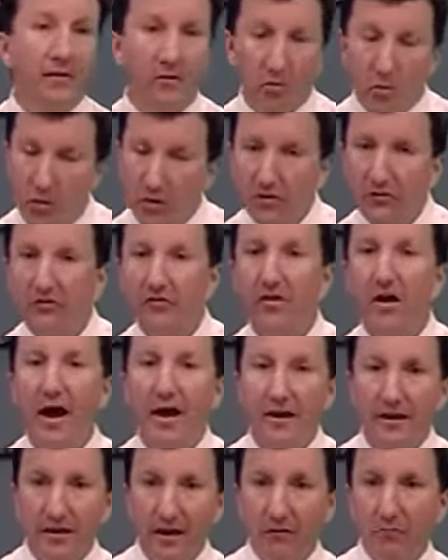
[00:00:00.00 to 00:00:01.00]
We'll
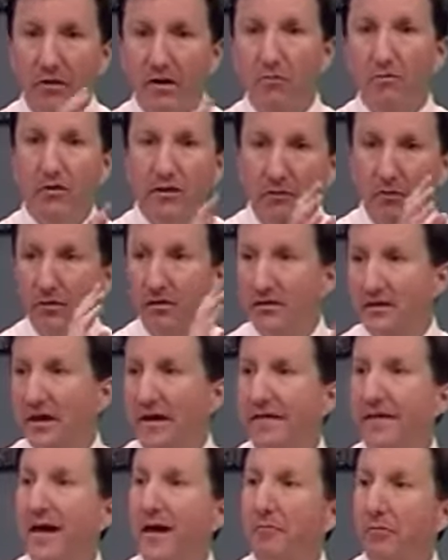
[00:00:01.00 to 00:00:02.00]
sign it, and we will
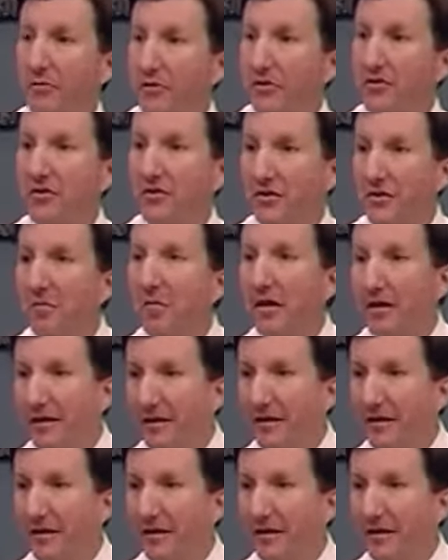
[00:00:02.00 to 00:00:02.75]
send that person the money.